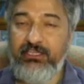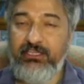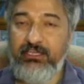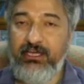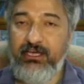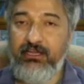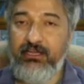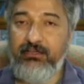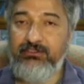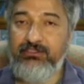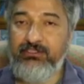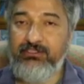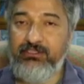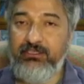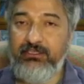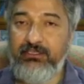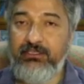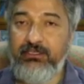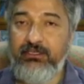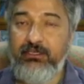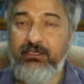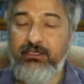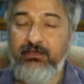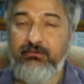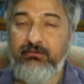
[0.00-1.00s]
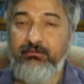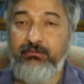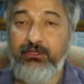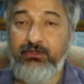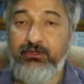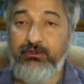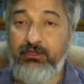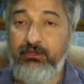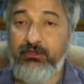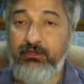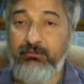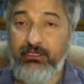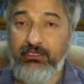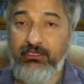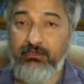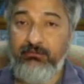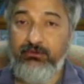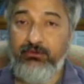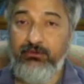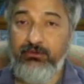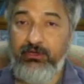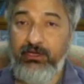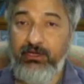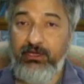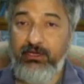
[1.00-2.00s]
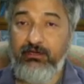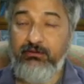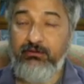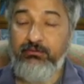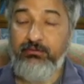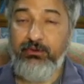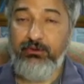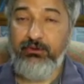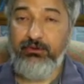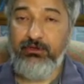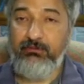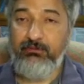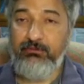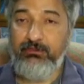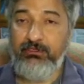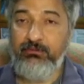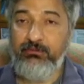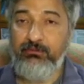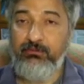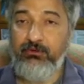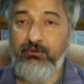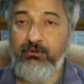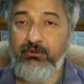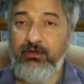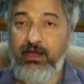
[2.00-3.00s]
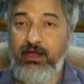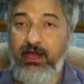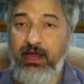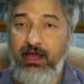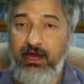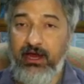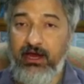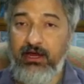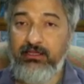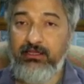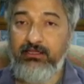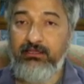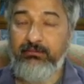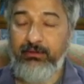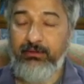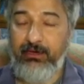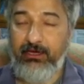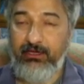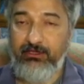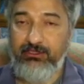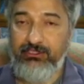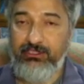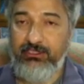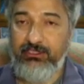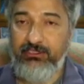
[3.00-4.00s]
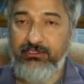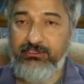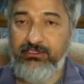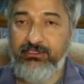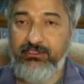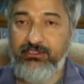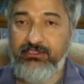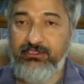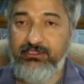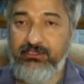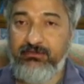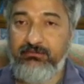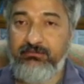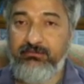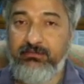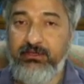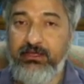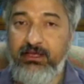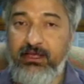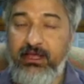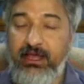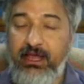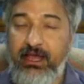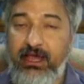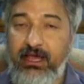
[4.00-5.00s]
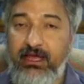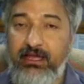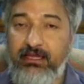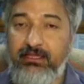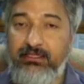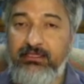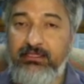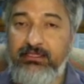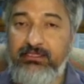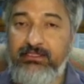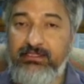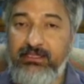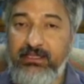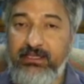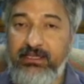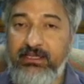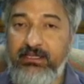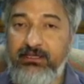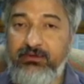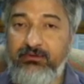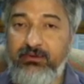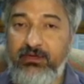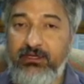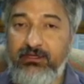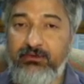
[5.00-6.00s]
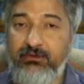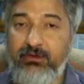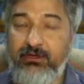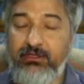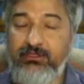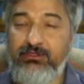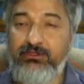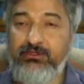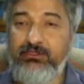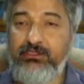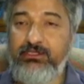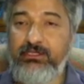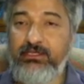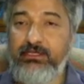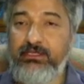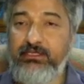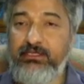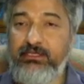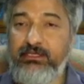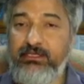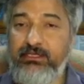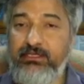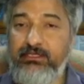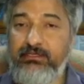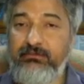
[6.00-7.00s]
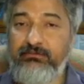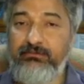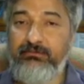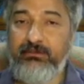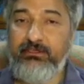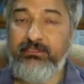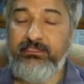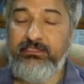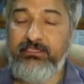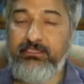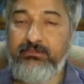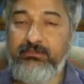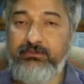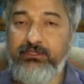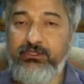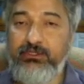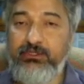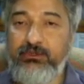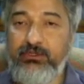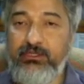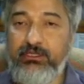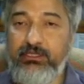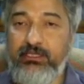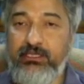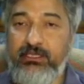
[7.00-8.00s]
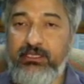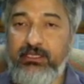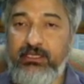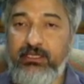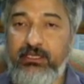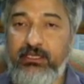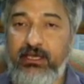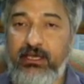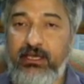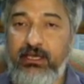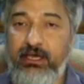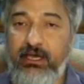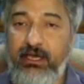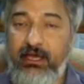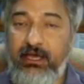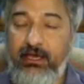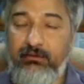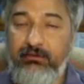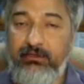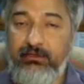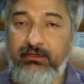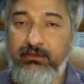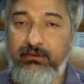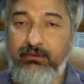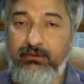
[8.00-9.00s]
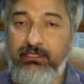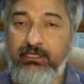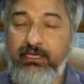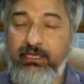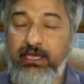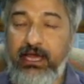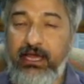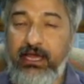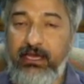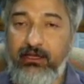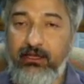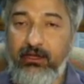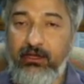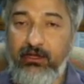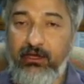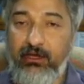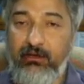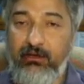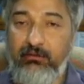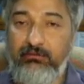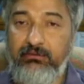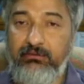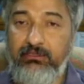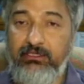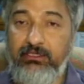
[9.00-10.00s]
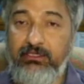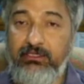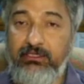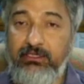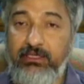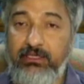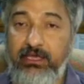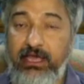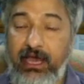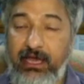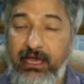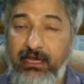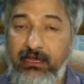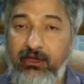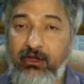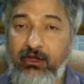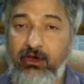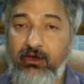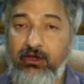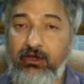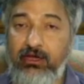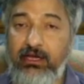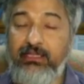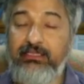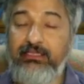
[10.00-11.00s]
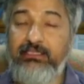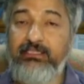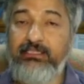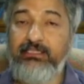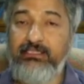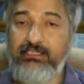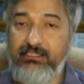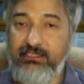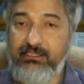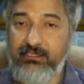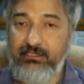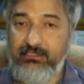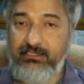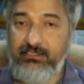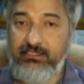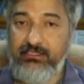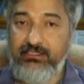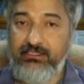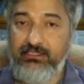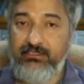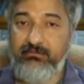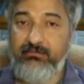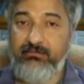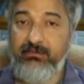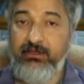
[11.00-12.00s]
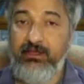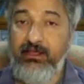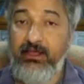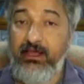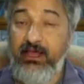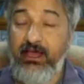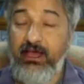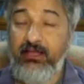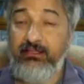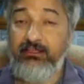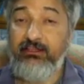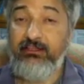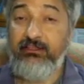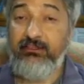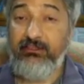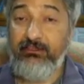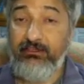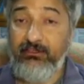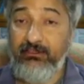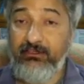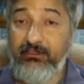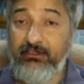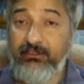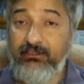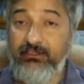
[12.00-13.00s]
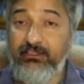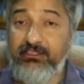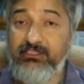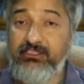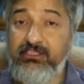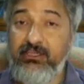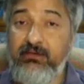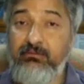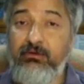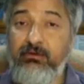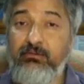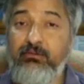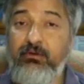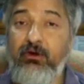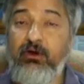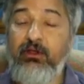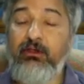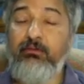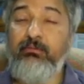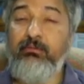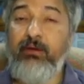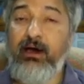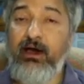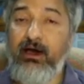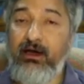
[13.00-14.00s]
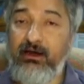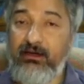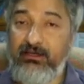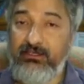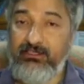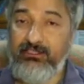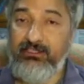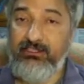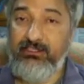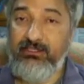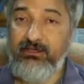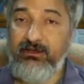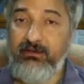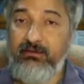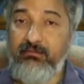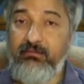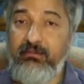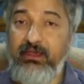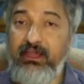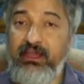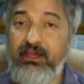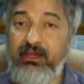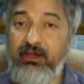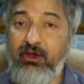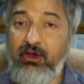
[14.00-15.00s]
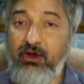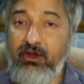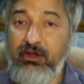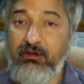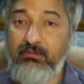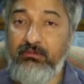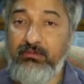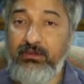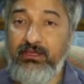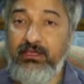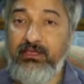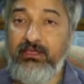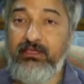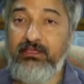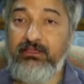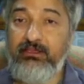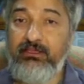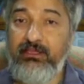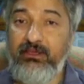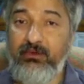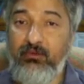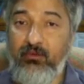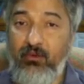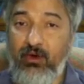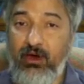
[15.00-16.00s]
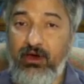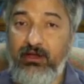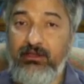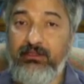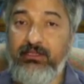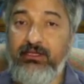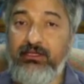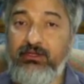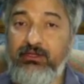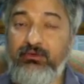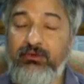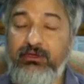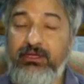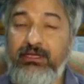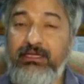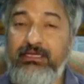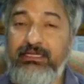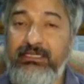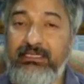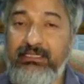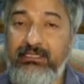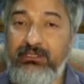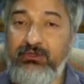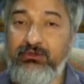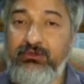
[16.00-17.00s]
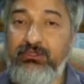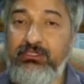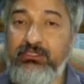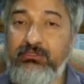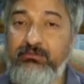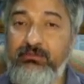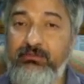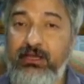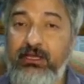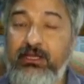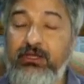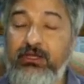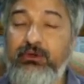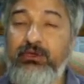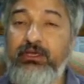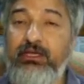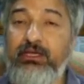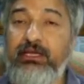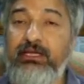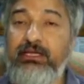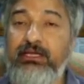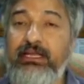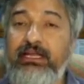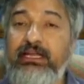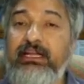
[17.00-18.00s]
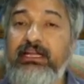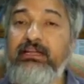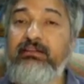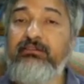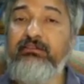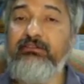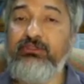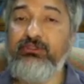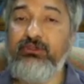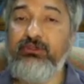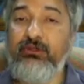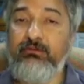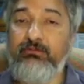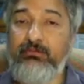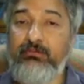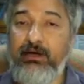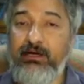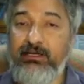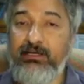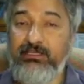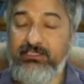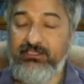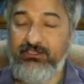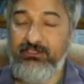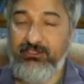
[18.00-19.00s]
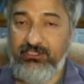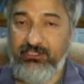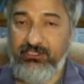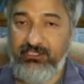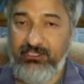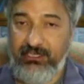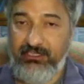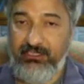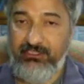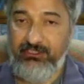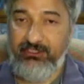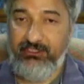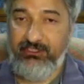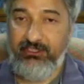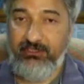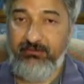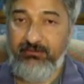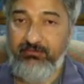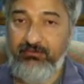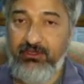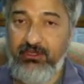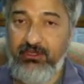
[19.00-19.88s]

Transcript: analogy between the motherboard, the computer motherboard, and the biological system. And the second, what you also said, the differences between the the analog and the digital system. And the third, the sum of all parts may not be the one that you can deduce by looking at individual parts trajectory.